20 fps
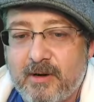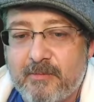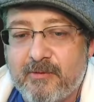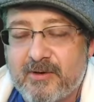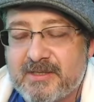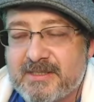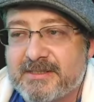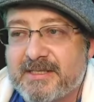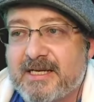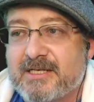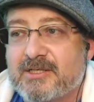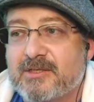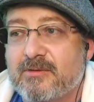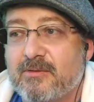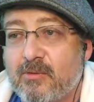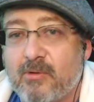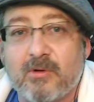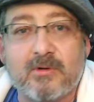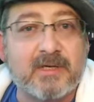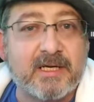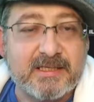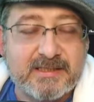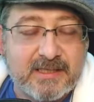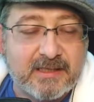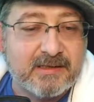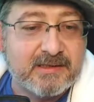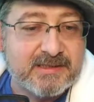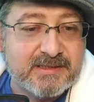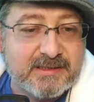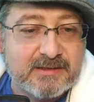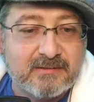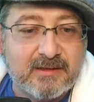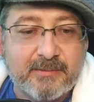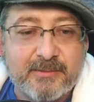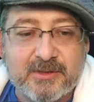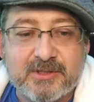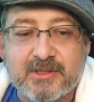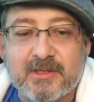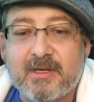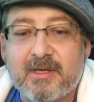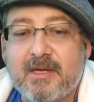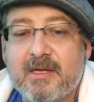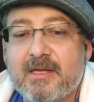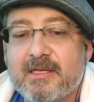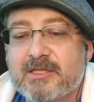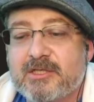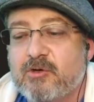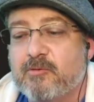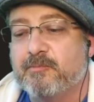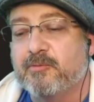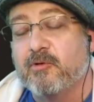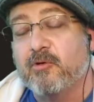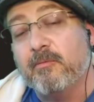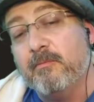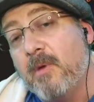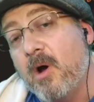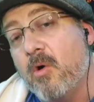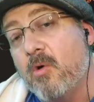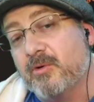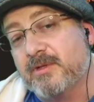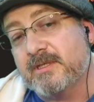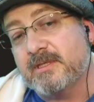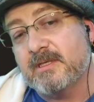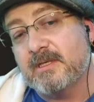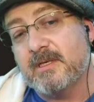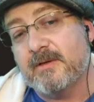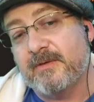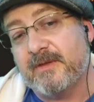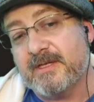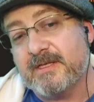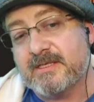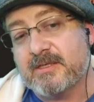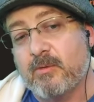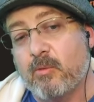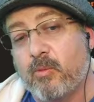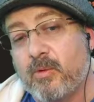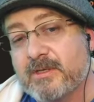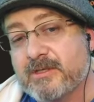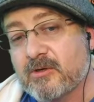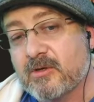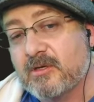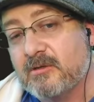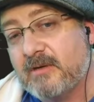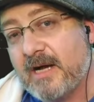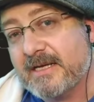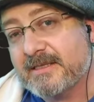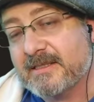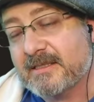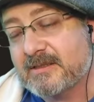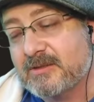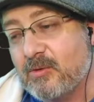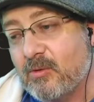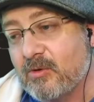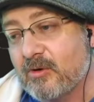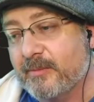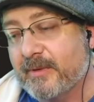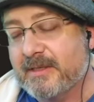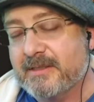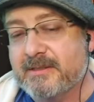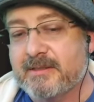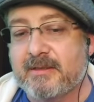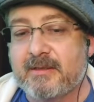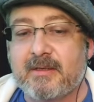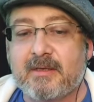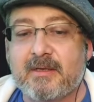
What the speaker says: presentation, or like I said, a still image to promote this Winter Classic tournament.